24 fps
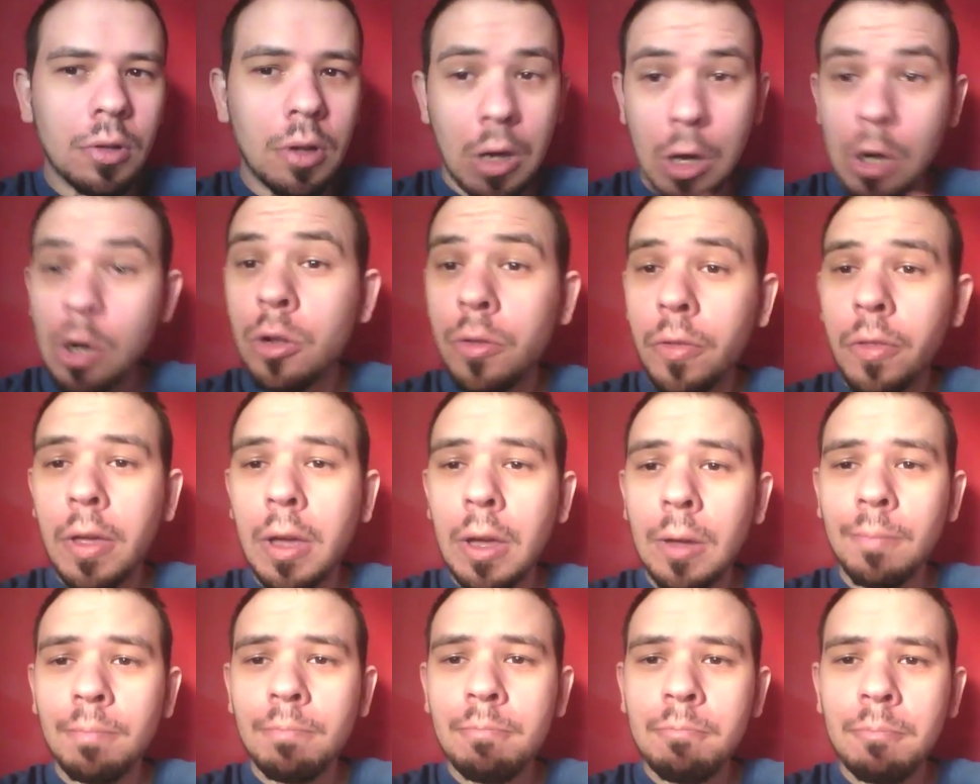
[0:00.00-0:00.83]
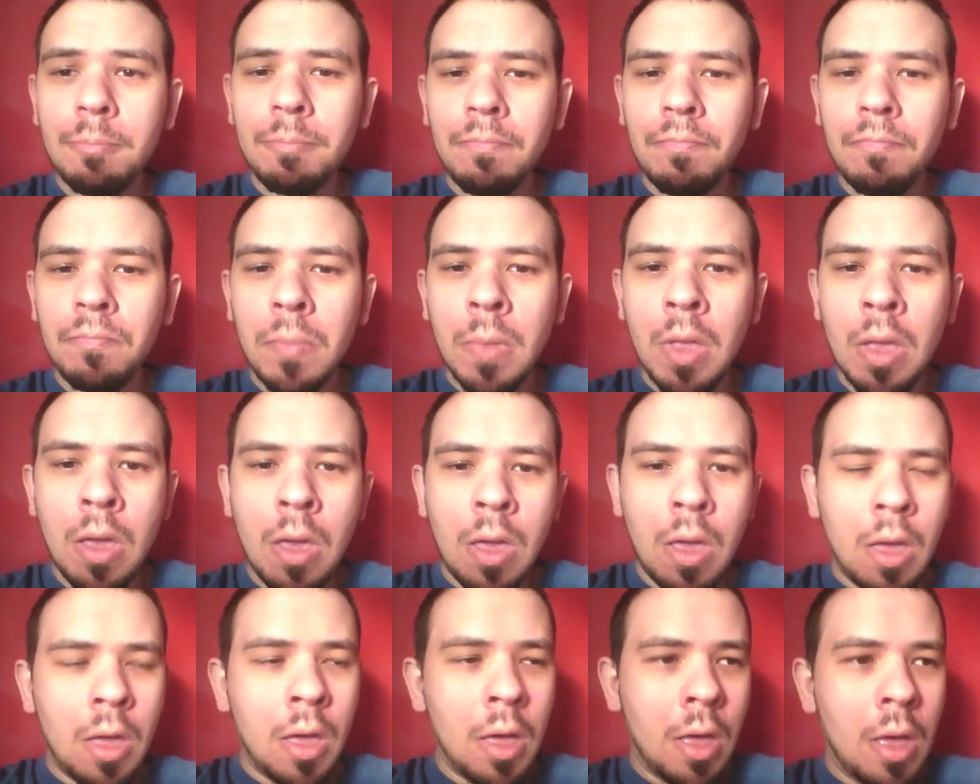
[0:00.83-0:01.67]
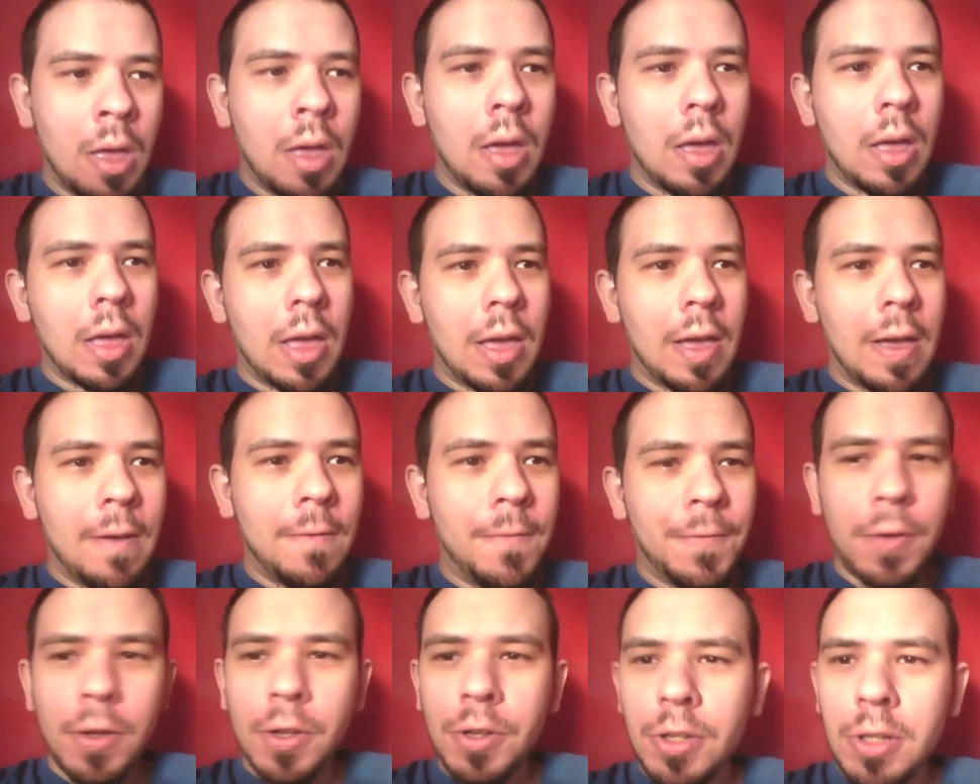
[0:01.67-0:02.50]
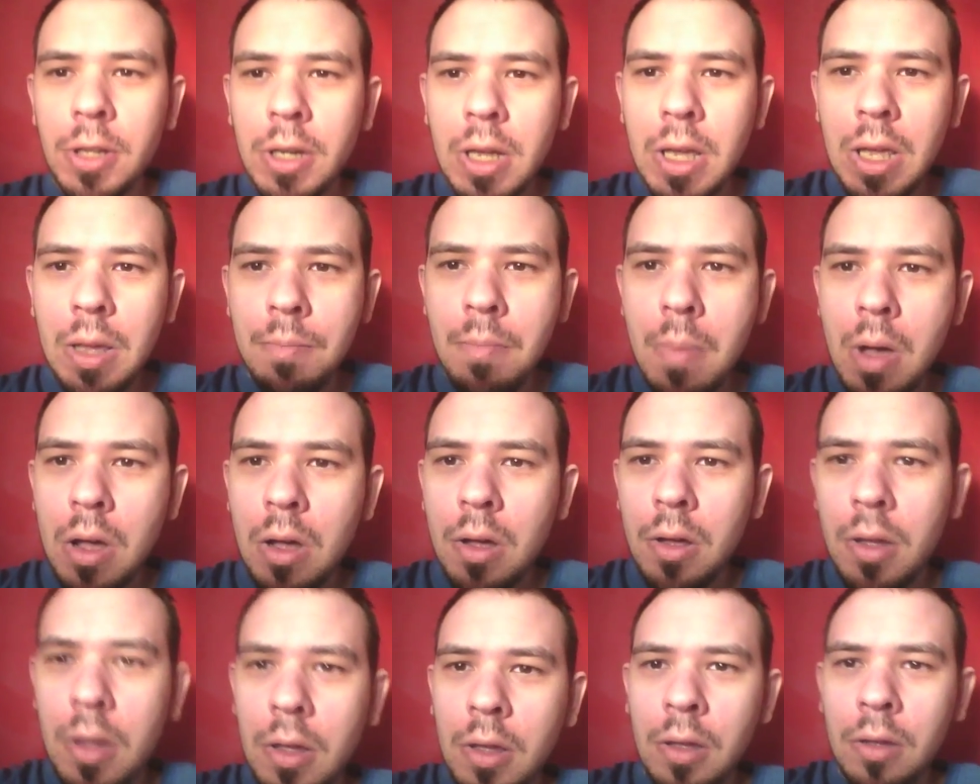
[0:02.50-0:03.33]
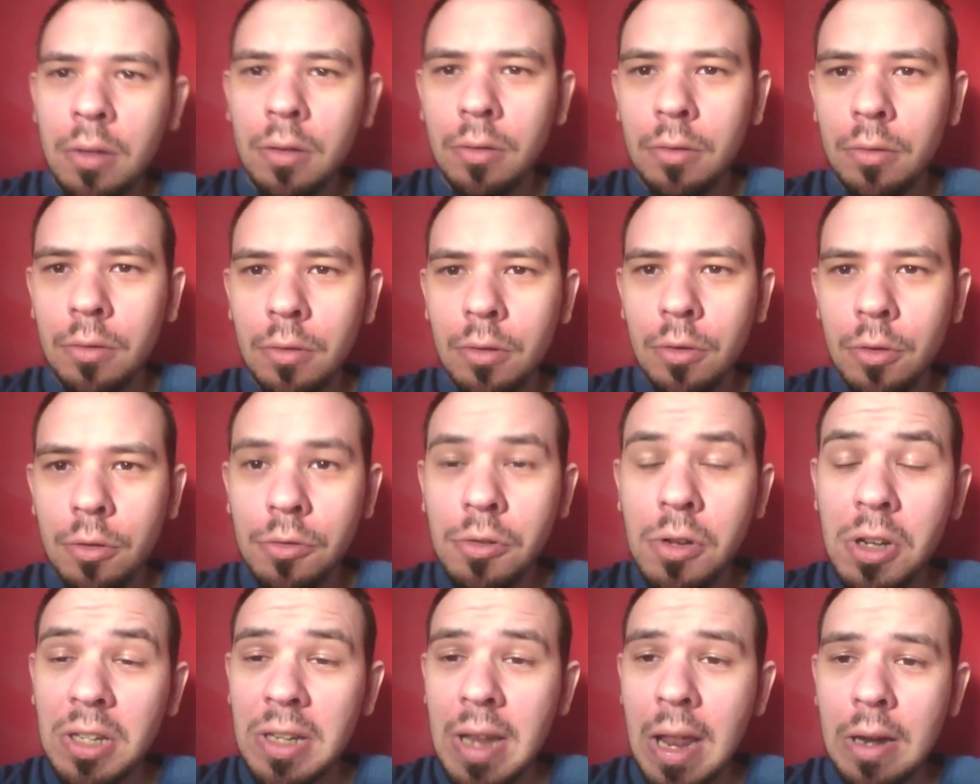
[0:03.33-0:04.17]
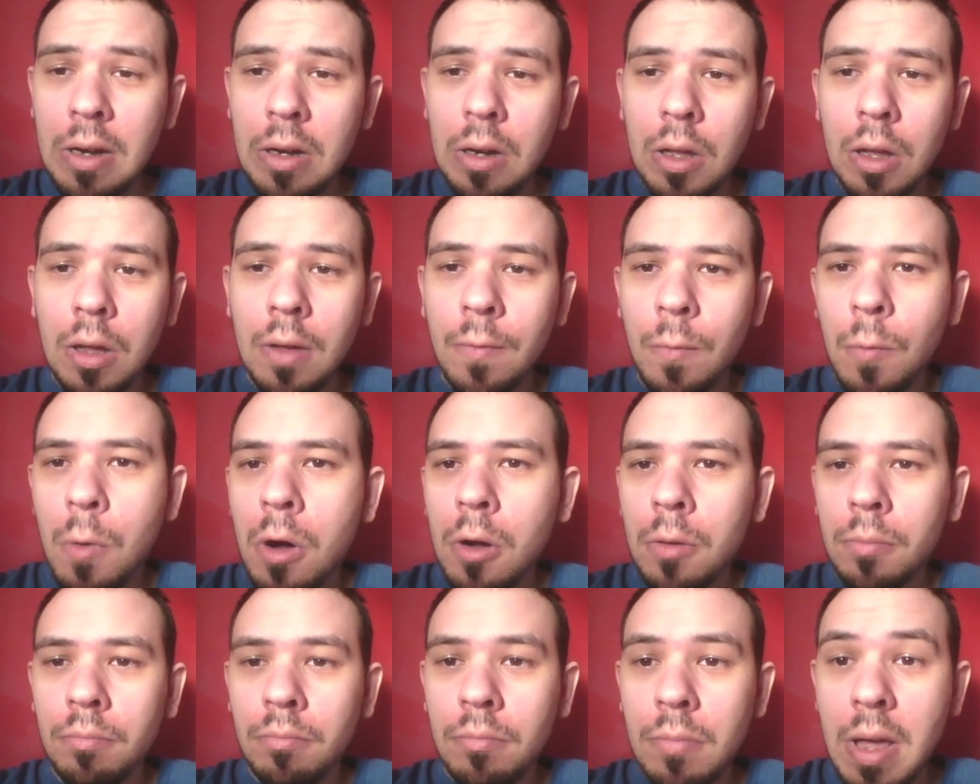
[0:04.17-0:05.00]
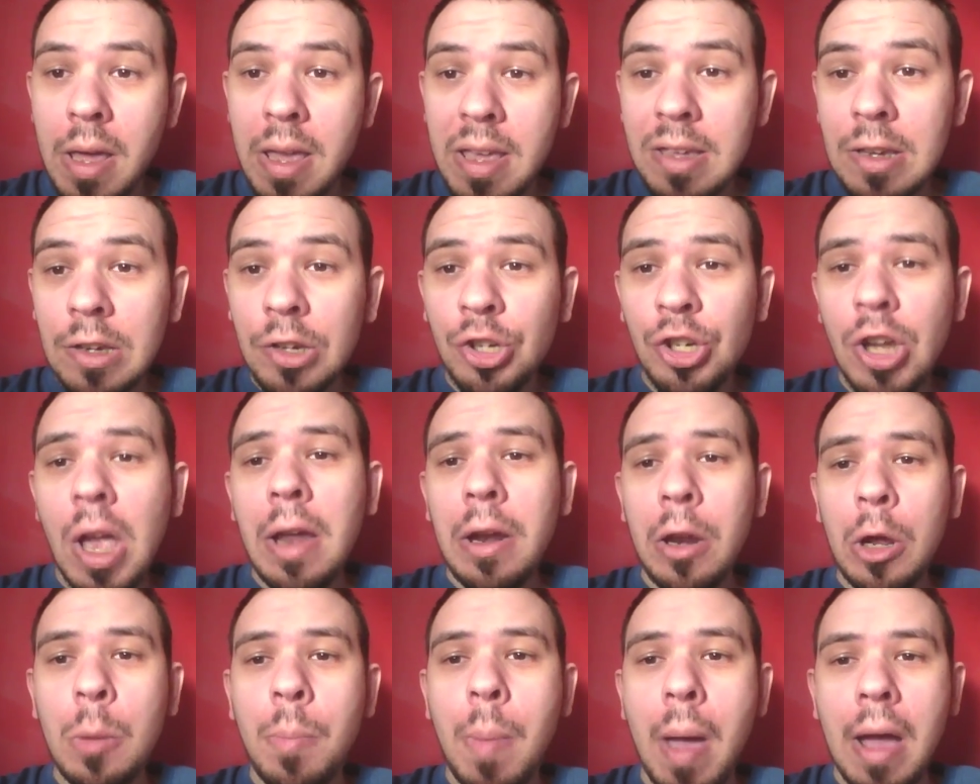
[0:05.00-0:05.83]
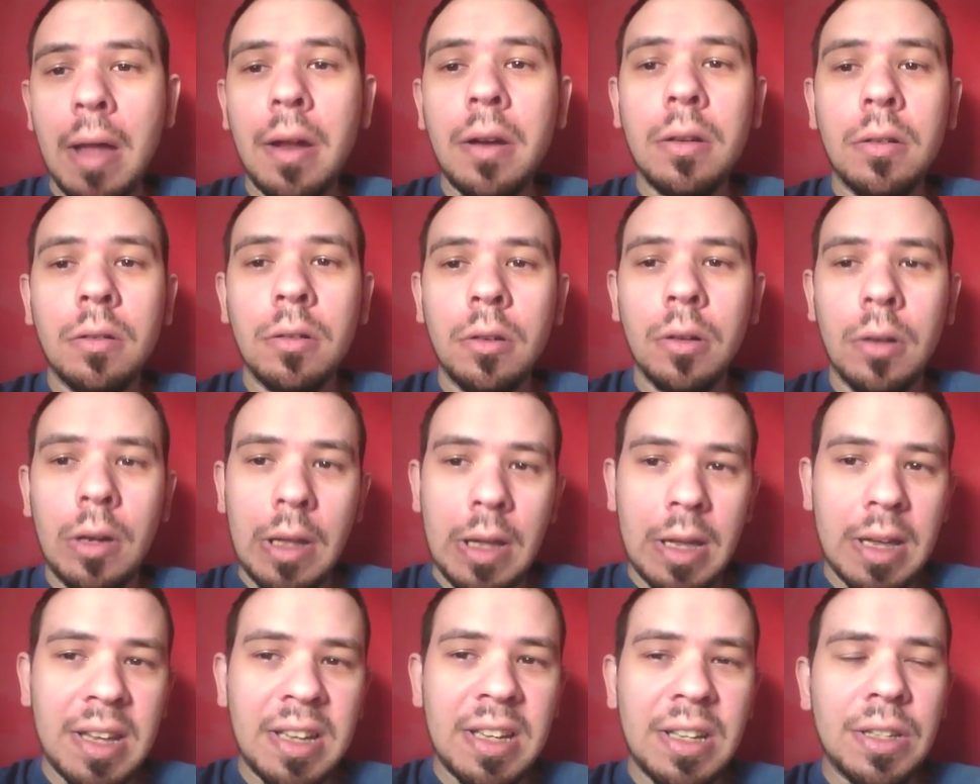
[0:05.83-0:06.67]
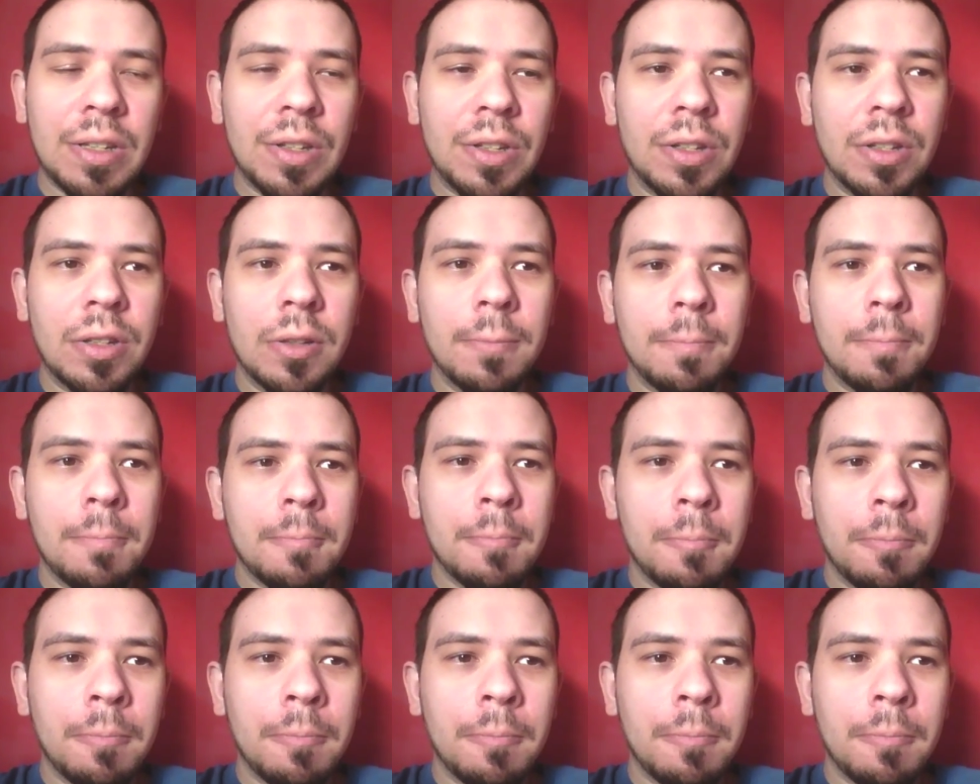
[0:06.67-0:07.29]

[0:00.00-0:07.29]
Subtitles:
a good thing. Firstly, my understanding of what a shadow ban is